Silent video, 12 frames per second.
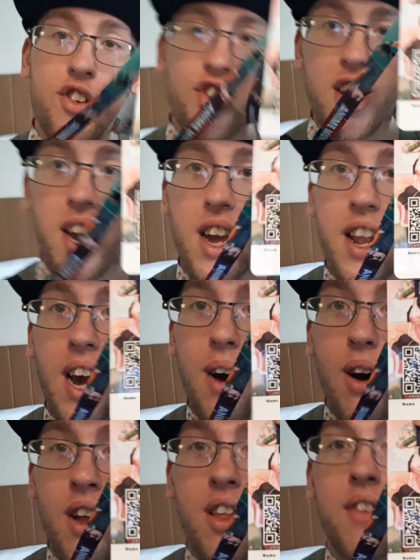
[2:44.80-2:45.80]
Check it
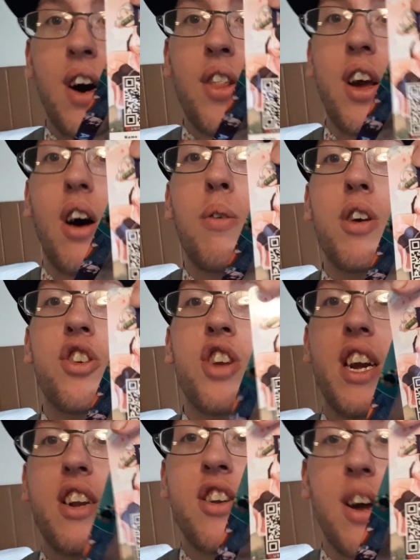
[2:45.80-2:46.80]
out. I love how they always
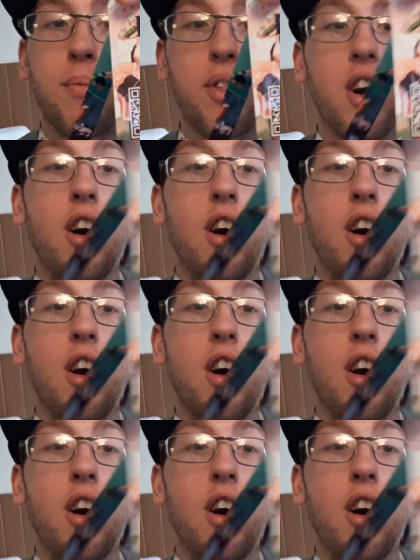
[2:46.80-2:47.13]
change up the